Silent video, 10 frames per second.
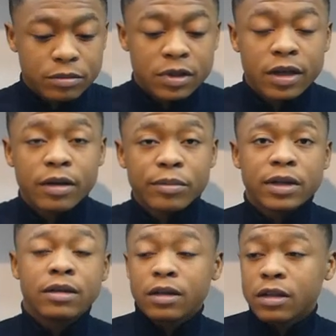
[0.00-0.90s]
Yeah,
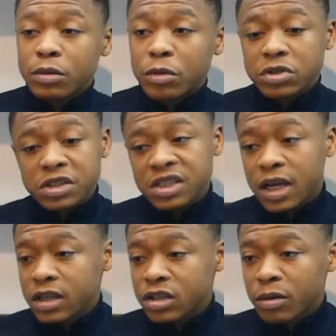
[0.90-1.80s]
man. The most
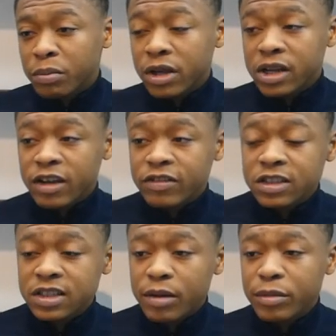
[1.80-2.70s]
exciting young player I'd have
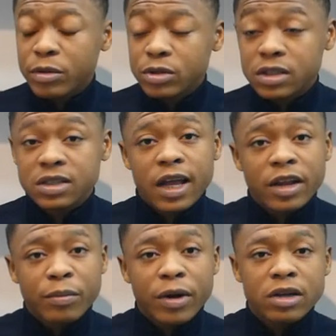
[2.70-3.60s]
to say I'm most
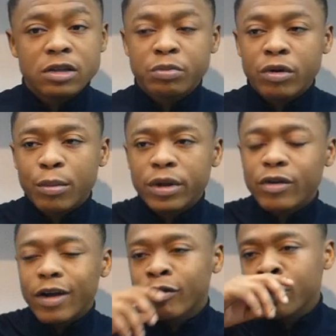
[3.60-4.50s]
excited about is probably
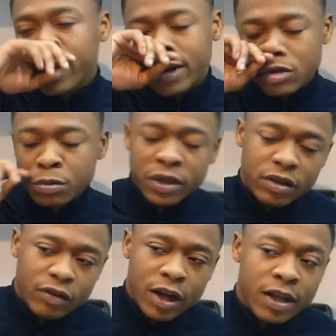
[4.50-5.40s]
Gravenbeck, who's
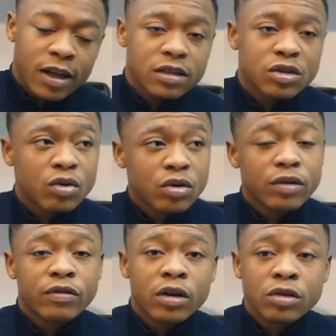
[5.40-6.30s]
played for Ajax.
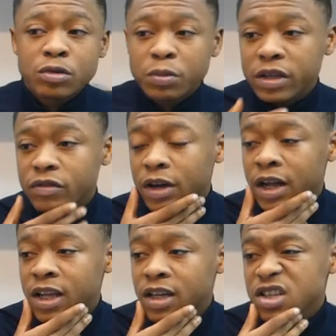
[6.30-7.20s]
Unova, who's played for
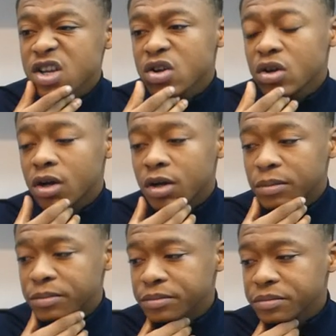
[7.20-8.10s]
Ajax.
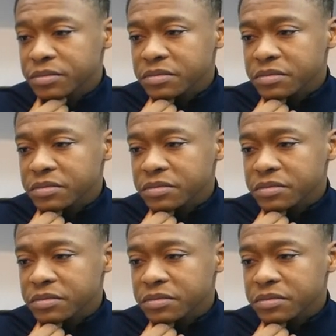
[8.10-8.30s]
Ihattaren,